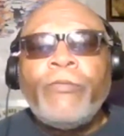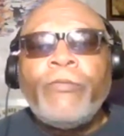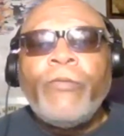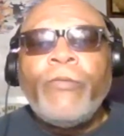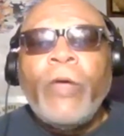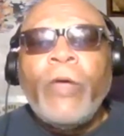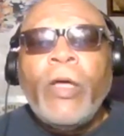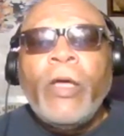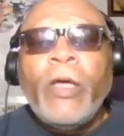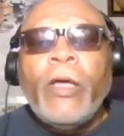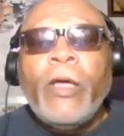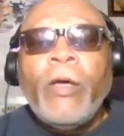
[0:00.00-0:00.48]

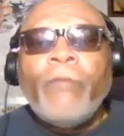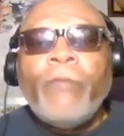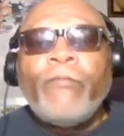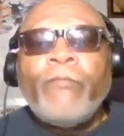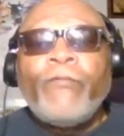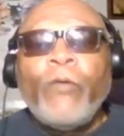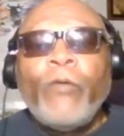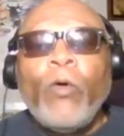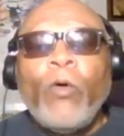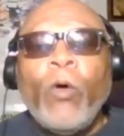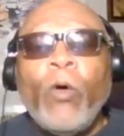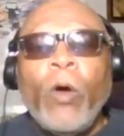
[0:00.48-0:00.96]

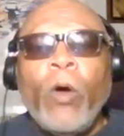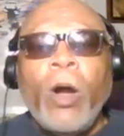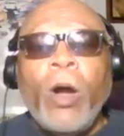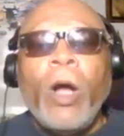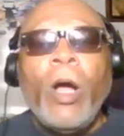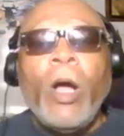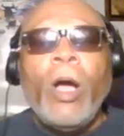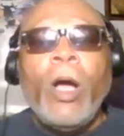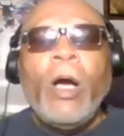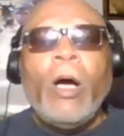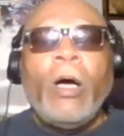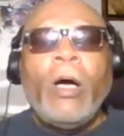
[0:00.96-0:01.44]
additional
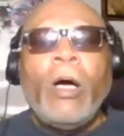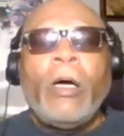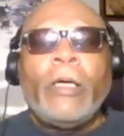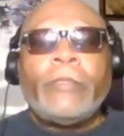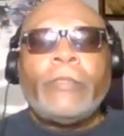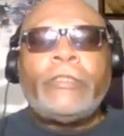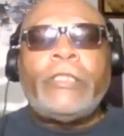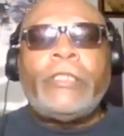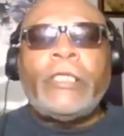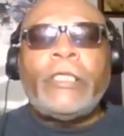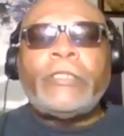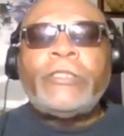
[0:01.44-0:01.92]
state
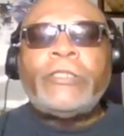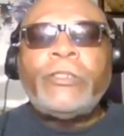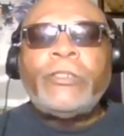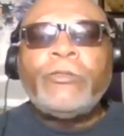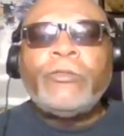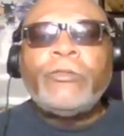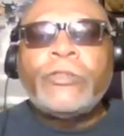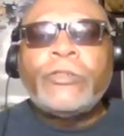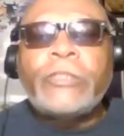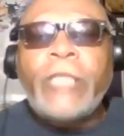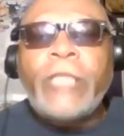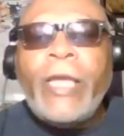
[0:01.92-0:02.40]

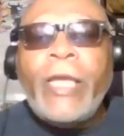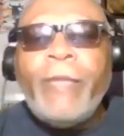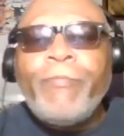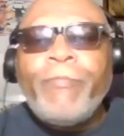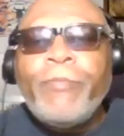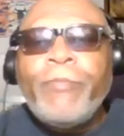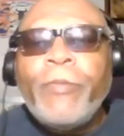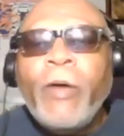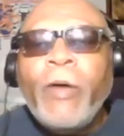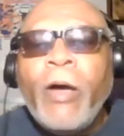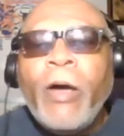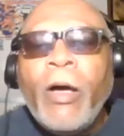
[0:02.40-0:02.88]

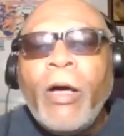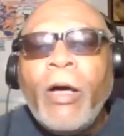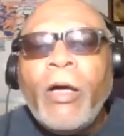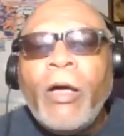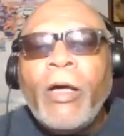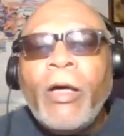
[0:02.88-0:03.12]
policy